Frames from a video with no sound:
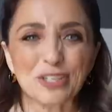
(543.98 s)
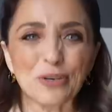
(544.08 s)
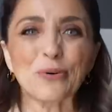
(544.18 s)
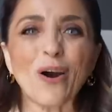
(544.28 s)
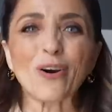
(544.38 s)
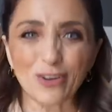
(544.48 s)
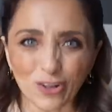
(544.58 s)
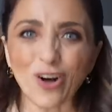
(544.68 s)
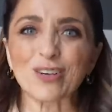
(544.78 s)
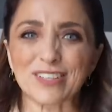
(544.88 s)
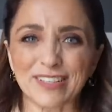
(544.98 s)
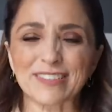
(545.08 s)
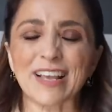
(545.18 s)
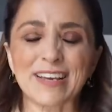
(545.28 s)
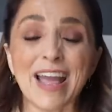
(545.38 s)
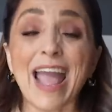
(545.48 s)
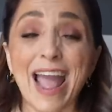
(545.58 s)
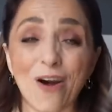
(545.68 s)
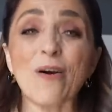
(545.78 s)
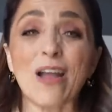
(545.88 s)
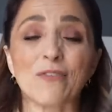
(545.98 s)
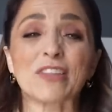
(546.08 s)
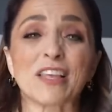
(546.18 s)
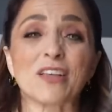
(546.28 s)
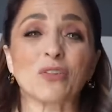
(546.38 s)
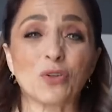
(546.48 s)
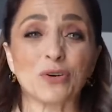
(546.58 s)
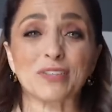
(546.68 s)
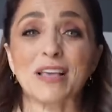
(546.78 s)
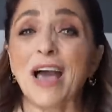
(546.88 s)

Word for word: to our closets and how everything looks.